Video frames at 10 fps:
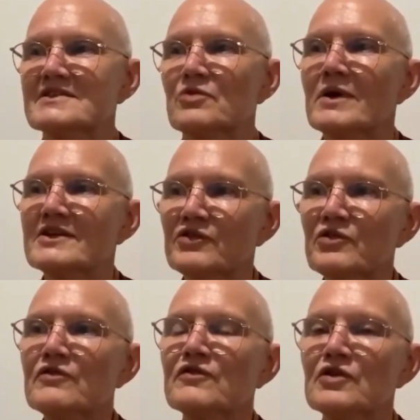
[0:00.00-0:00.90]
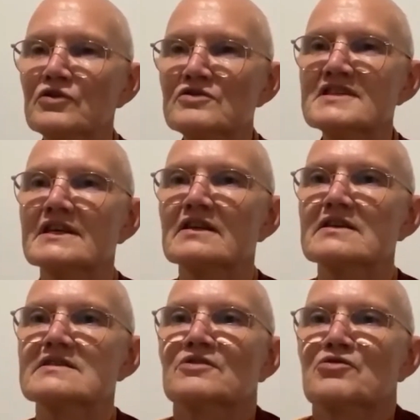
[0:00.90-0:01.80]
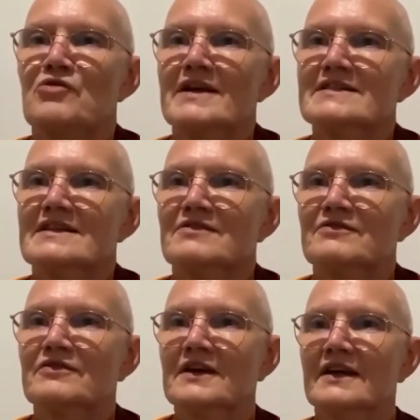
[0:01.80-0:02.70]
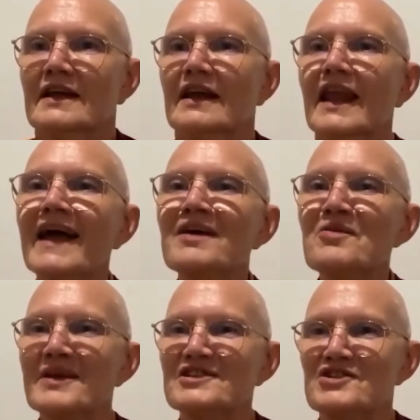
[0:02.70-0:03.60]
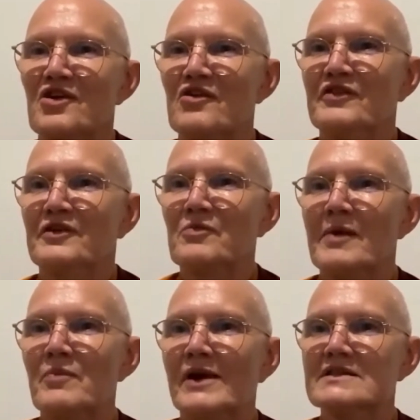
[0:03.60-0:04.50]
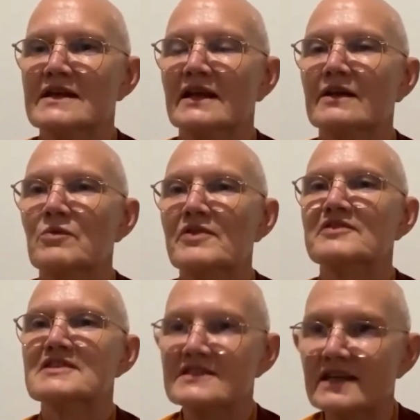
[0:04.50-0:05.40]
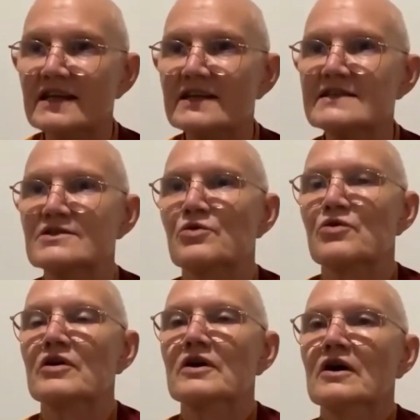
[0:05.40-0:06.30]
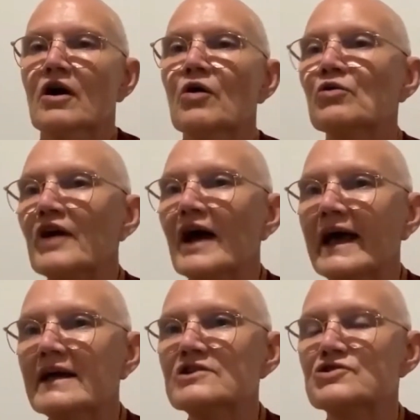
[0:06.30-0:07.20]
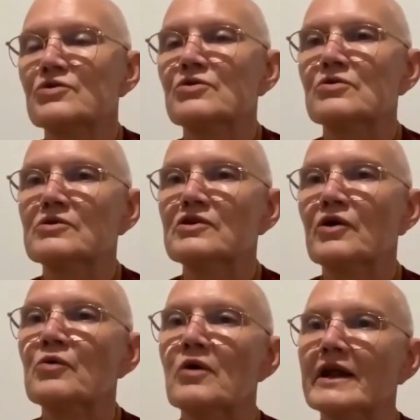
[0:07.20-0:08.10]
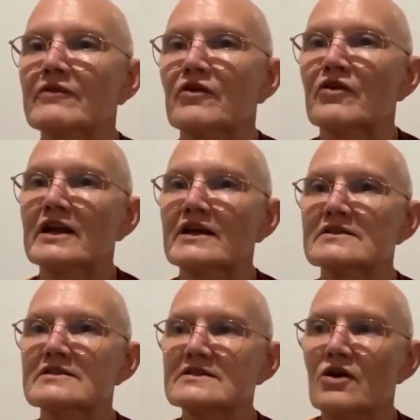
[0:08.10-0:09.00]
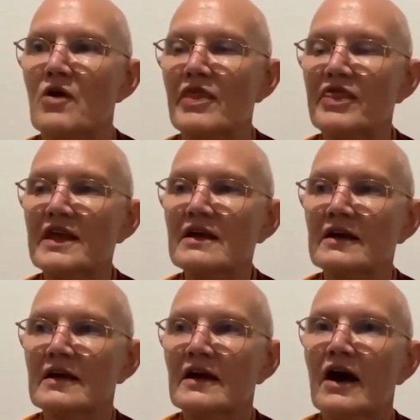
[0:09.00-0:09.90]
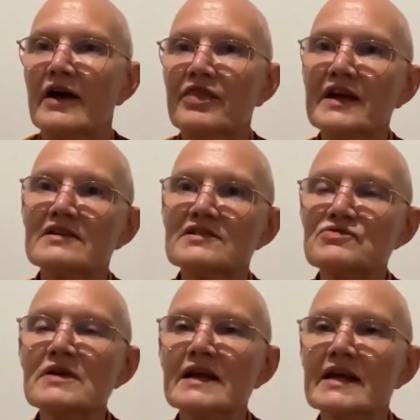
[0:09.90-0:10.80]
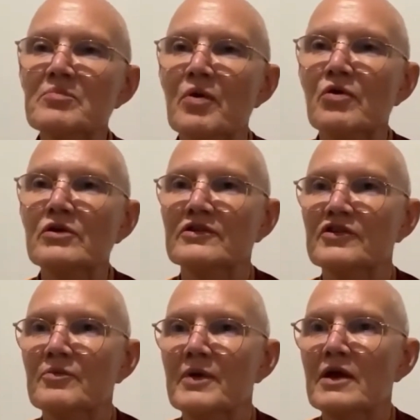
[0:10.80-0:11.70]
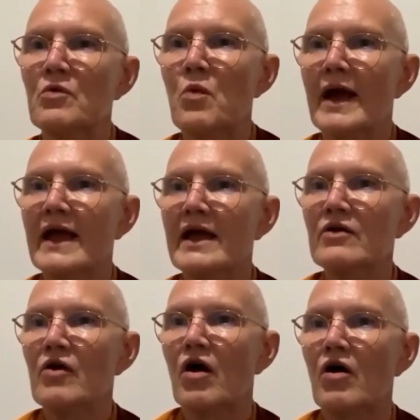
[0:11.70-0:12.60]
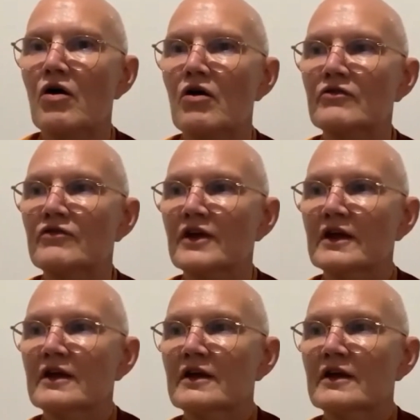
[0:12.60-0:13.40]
so we're sort of using this aggressive language often when we're dealing with disease or old age or, you know, whatever it is. So I think it's really important to be aware of,